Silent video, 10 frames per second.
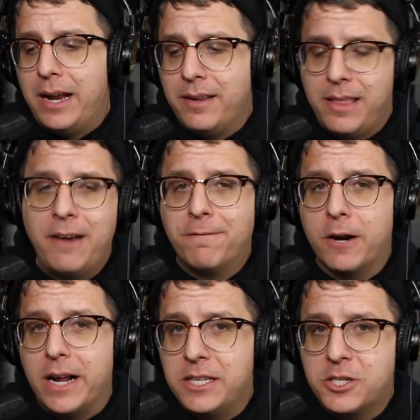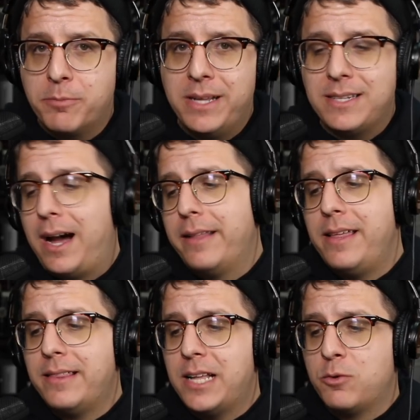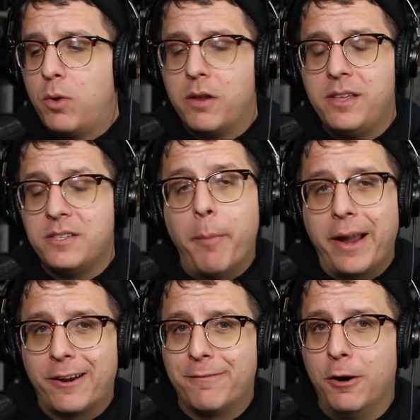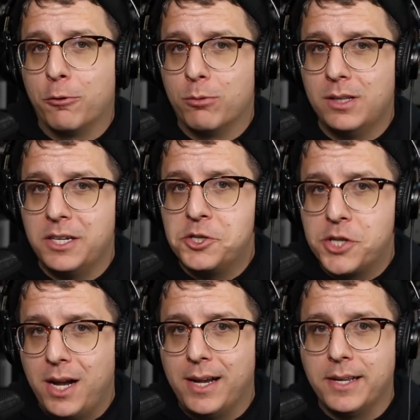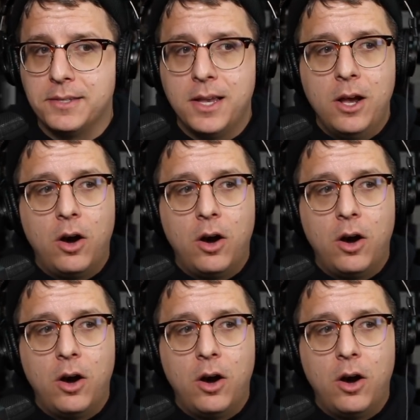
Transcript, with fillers: And then for instruments, I think that's where this microphone really shines.